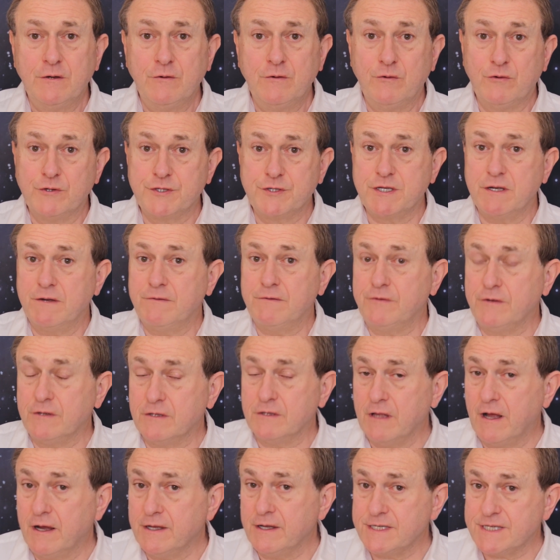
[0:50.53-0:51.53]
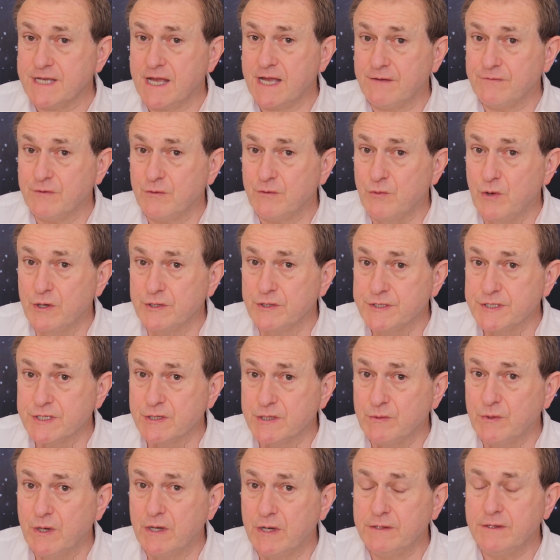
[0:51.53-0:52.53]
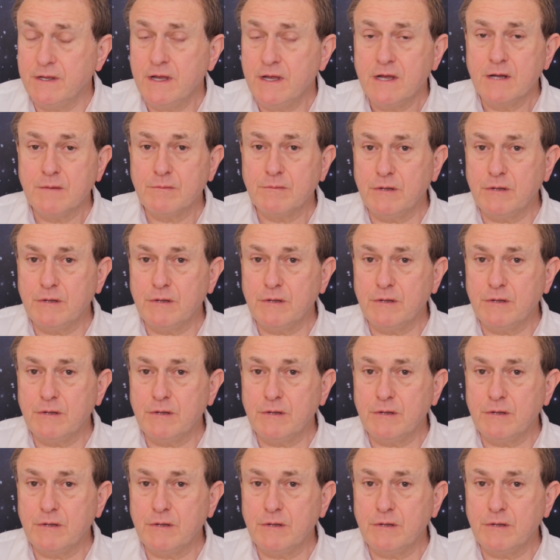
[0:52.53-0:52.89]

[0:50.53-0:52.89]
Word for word: Also, if you'd like to have a one-to-one, -one,